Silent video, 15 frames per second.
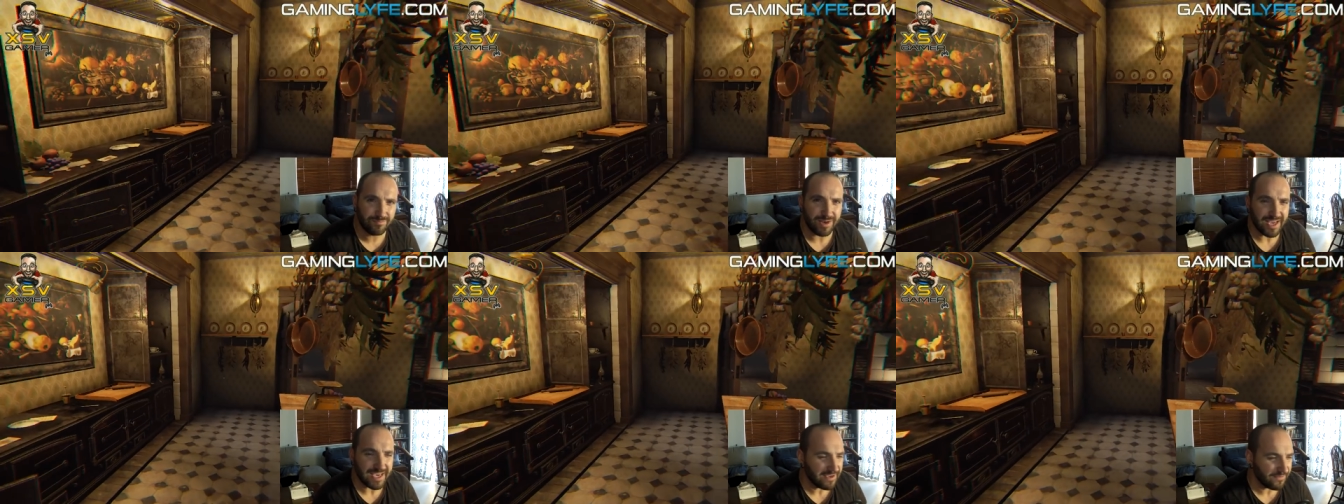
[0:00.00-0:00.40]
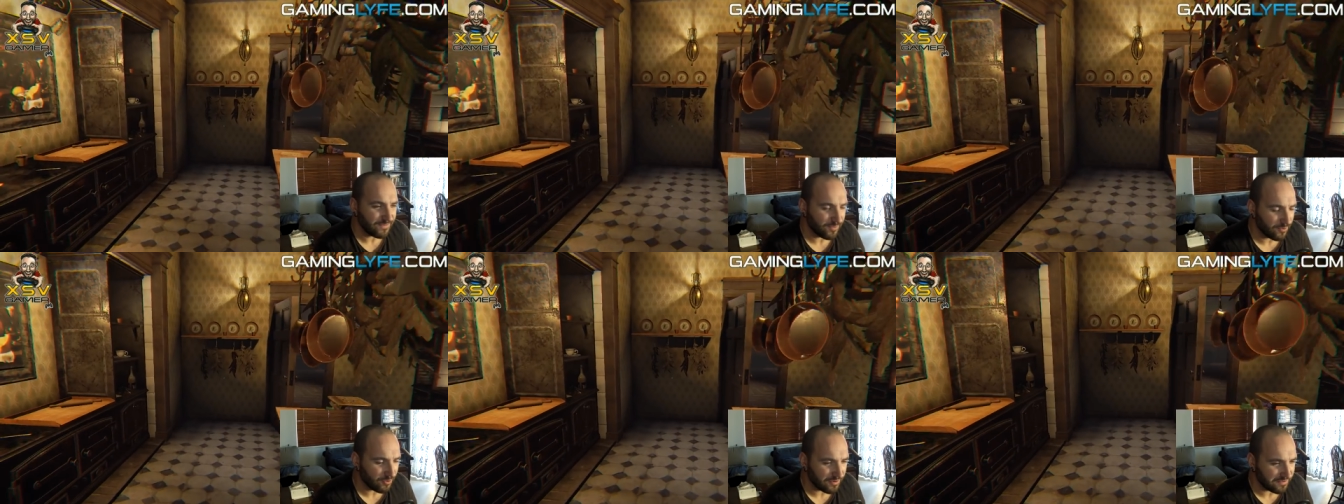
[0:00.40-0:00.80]
play
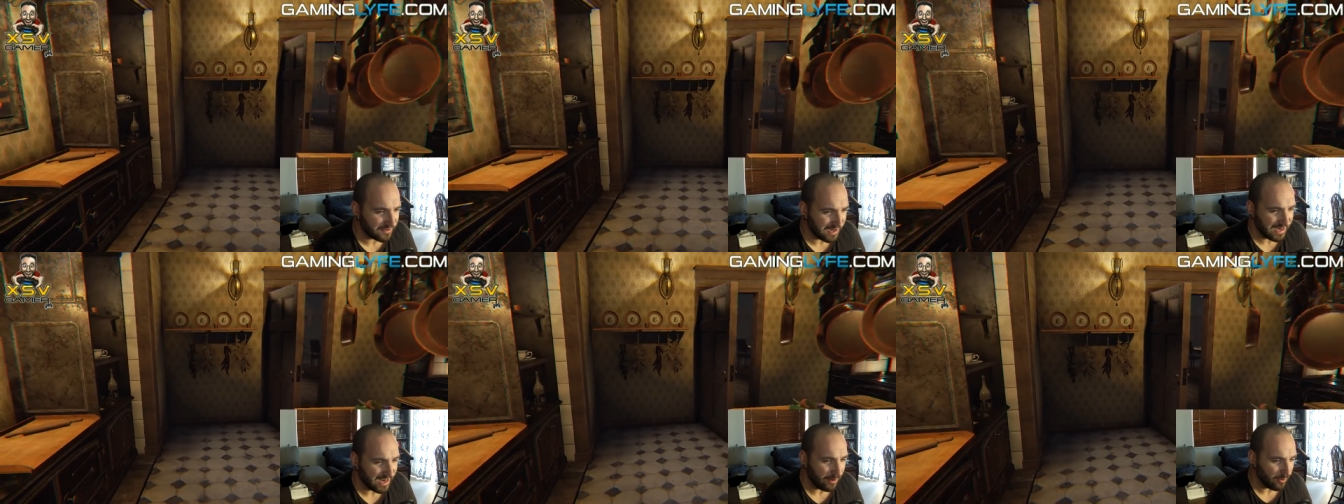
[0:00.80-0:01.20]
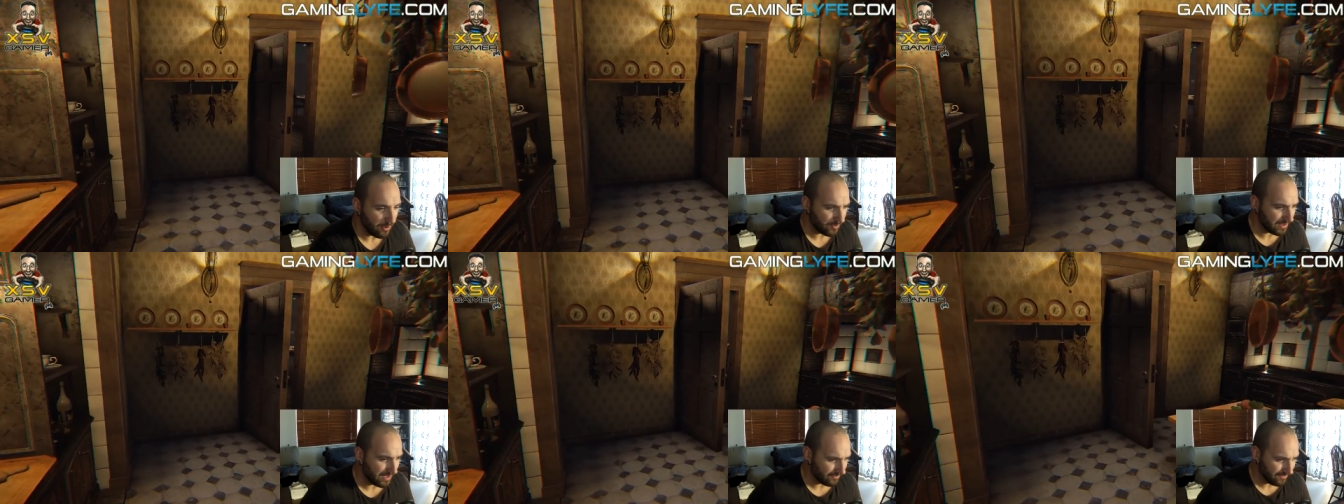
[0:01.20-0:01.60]
for longer than an
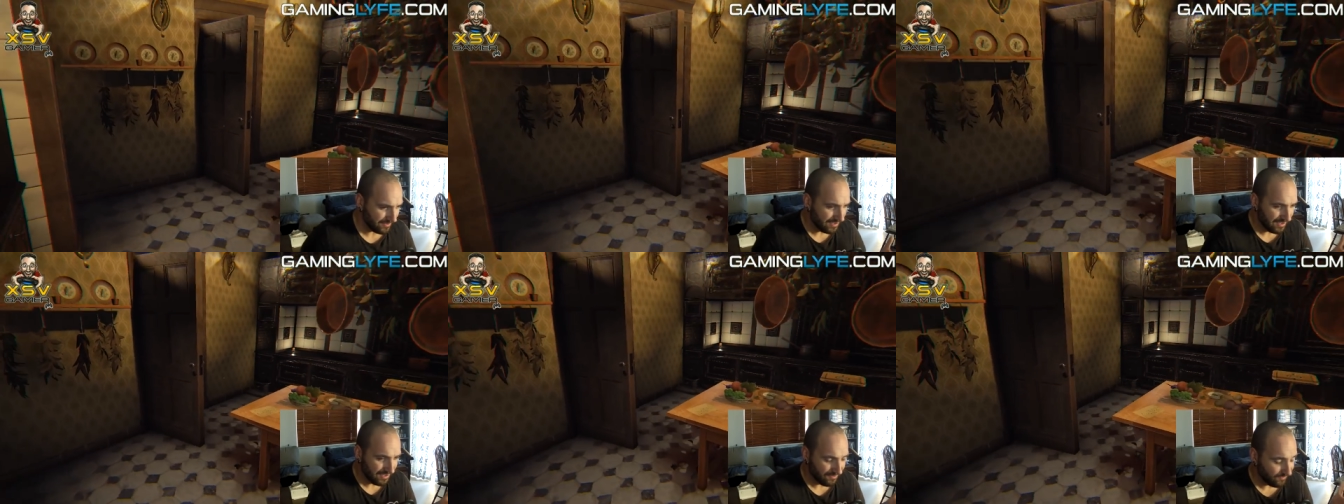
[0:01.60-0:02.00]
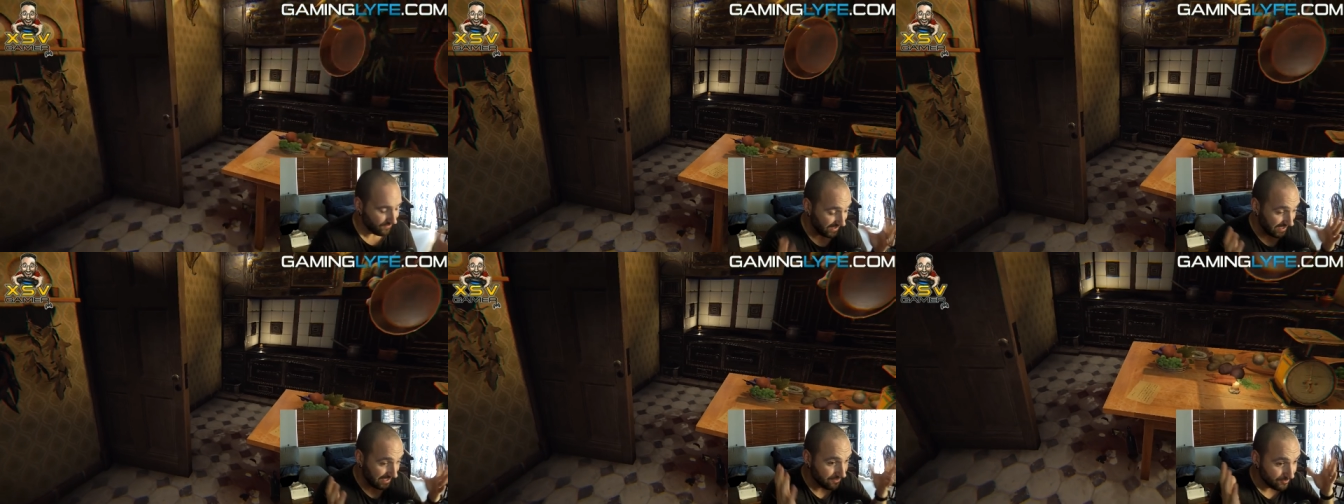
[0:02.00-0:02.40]
hour without
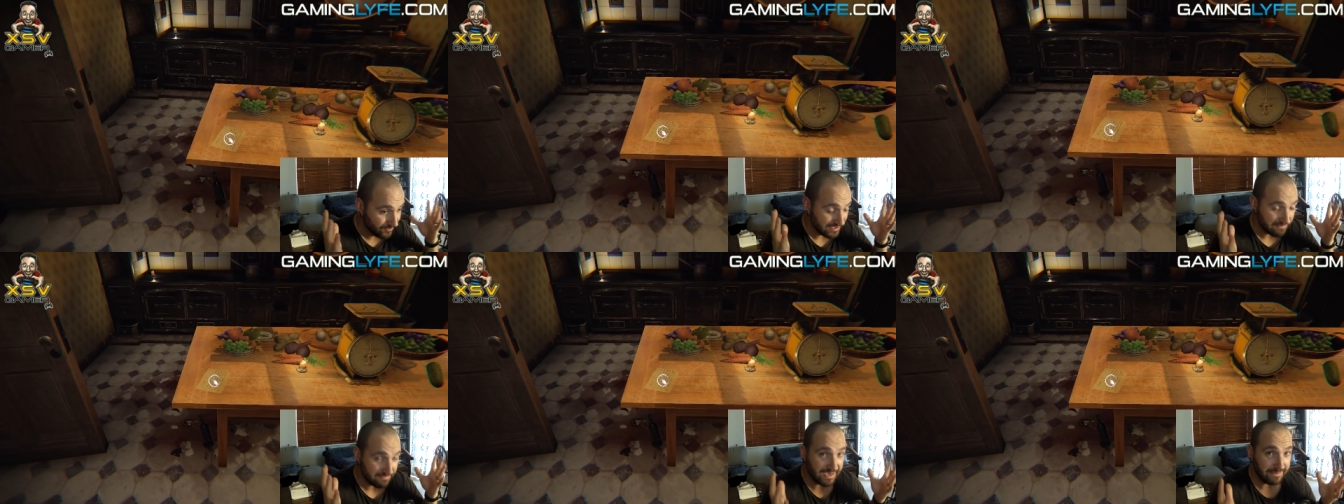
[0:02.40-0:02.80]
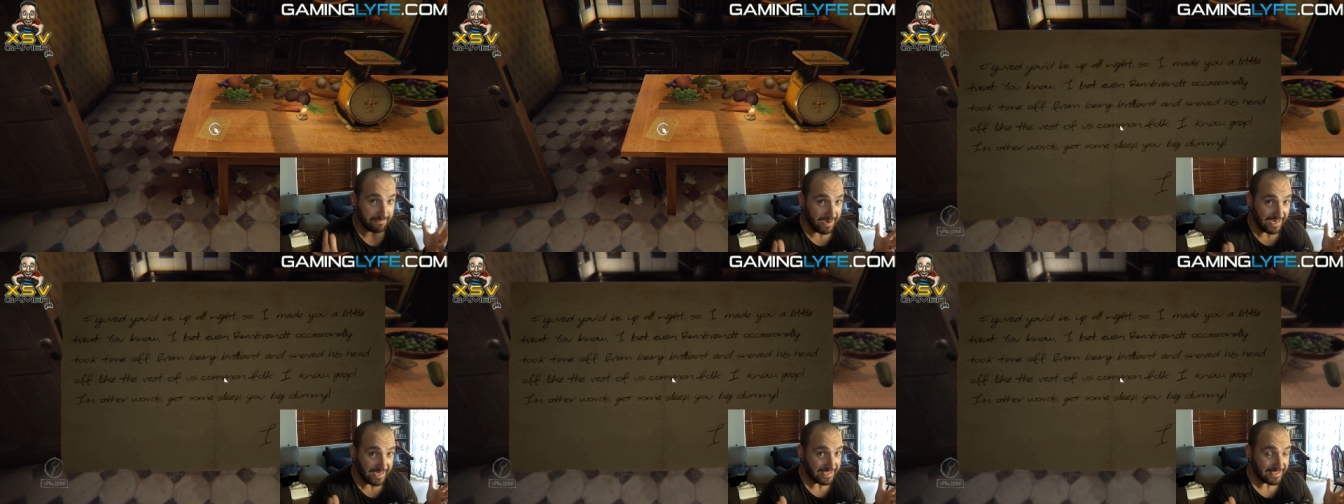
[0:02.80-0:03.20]
fucking losing my
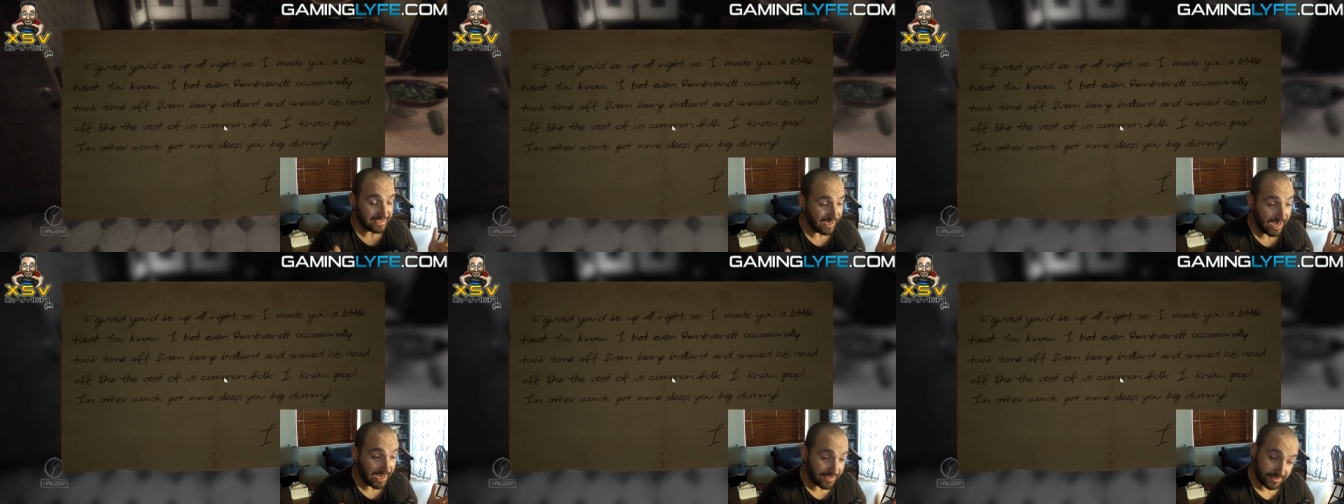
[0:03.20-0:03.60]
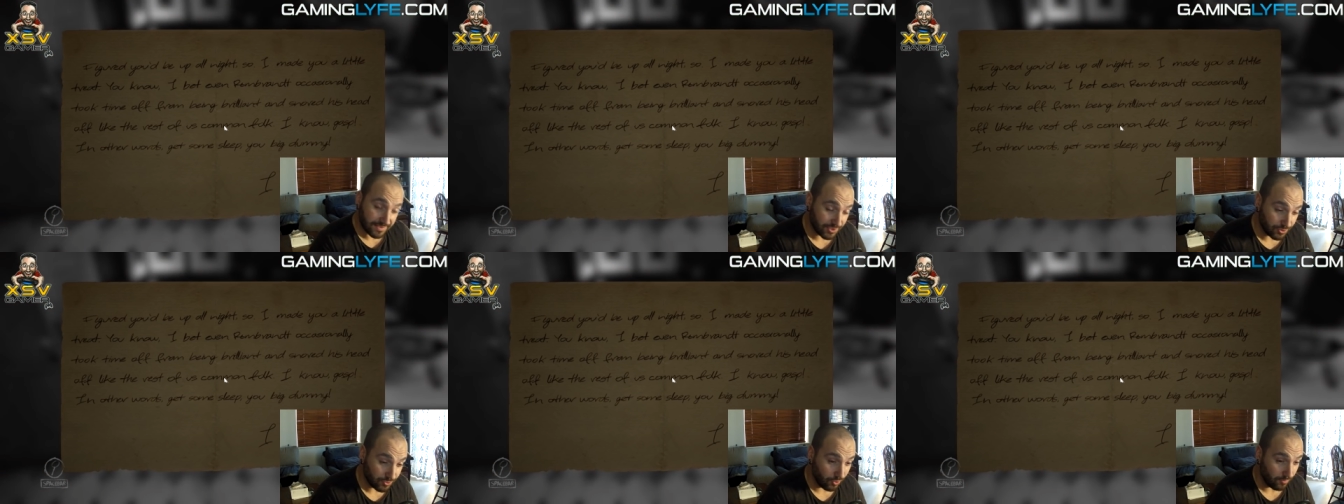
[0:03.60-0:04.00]
mind. I had to
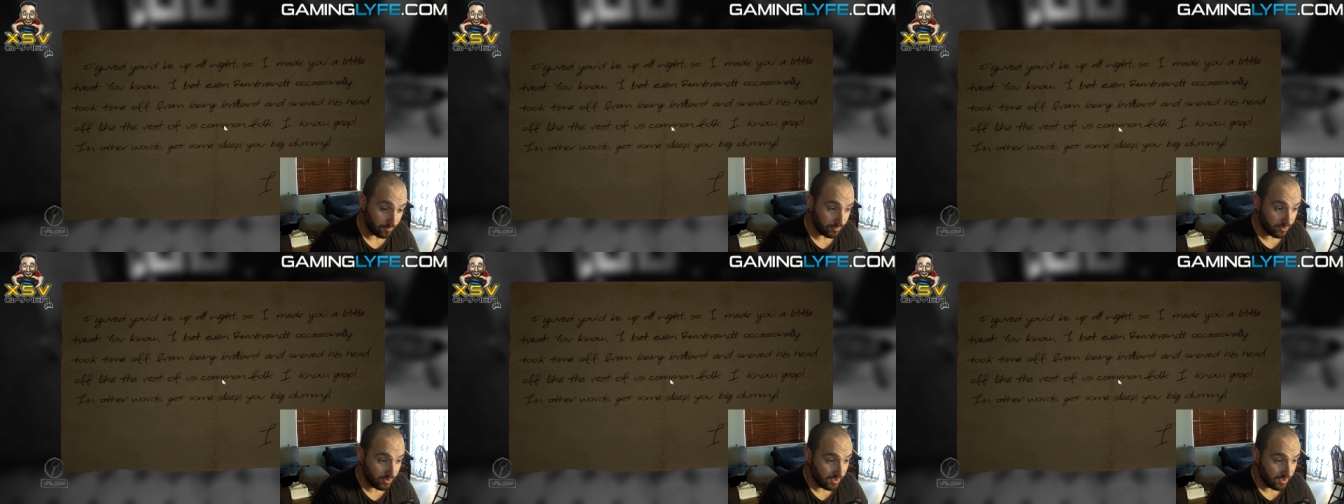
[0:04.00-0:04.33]
stop.